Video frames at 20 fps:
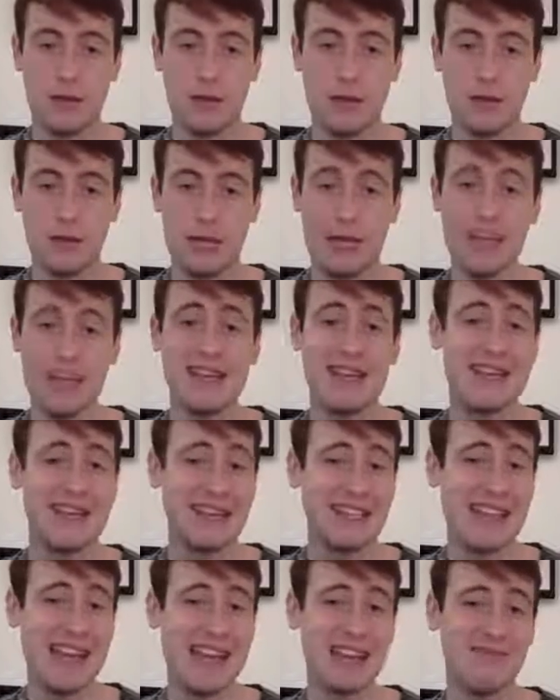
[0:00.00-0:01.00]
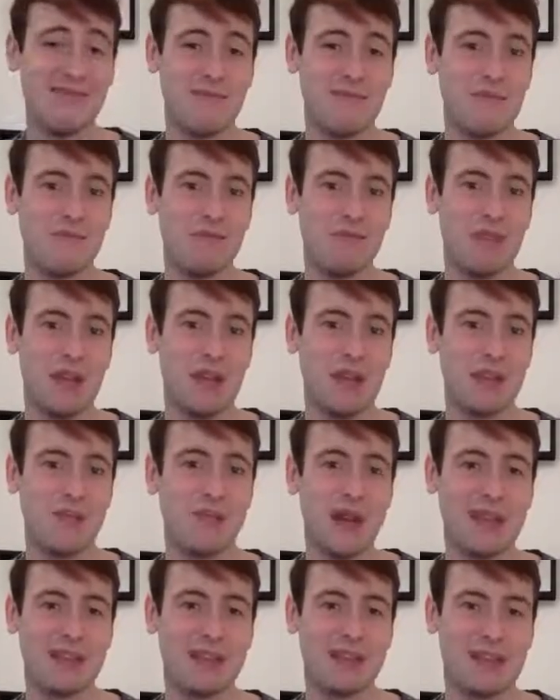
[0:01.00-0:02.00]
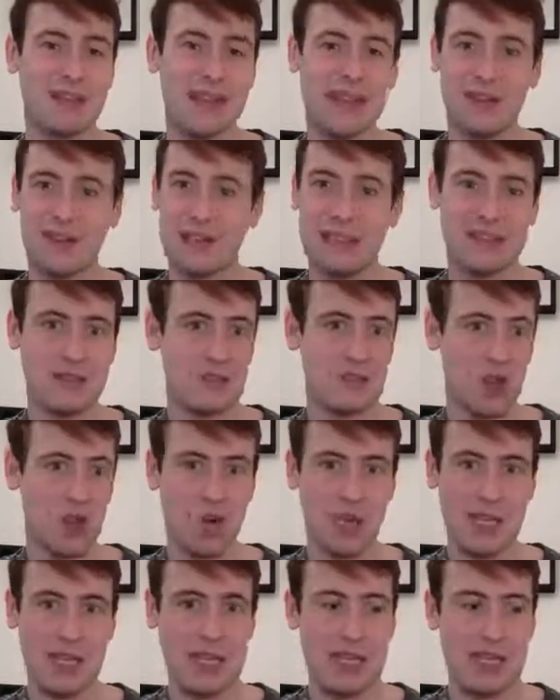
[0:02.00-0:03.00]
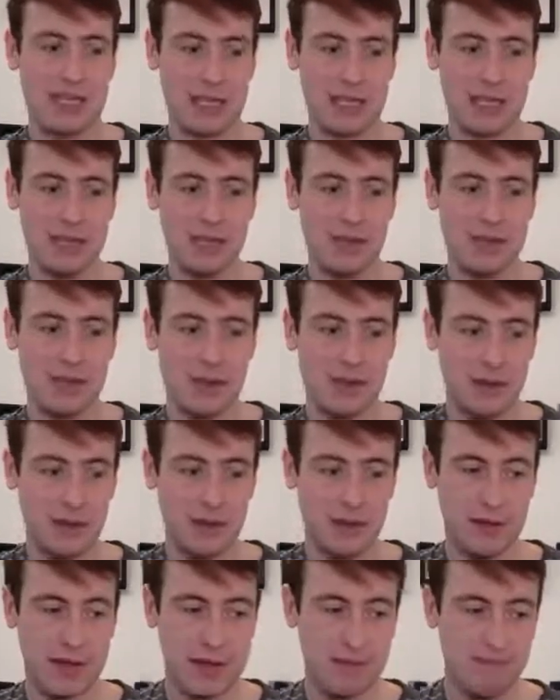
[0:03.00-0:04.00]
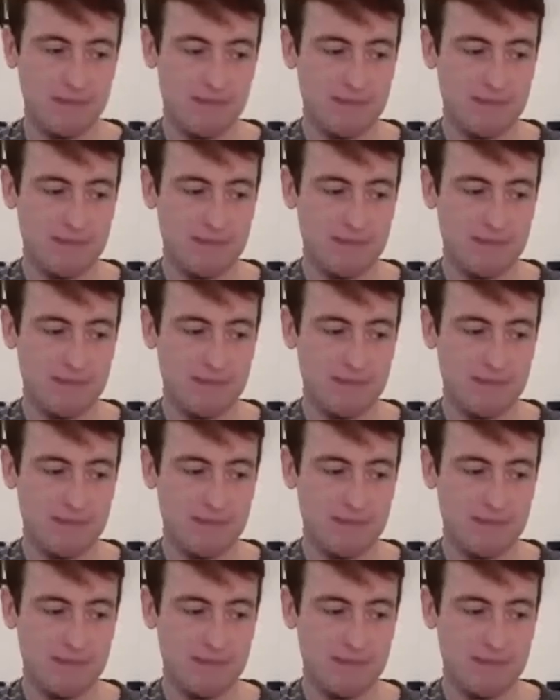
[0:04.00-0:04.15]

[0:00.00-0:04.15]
Okay, again, really practice that because that's not easy. Okay.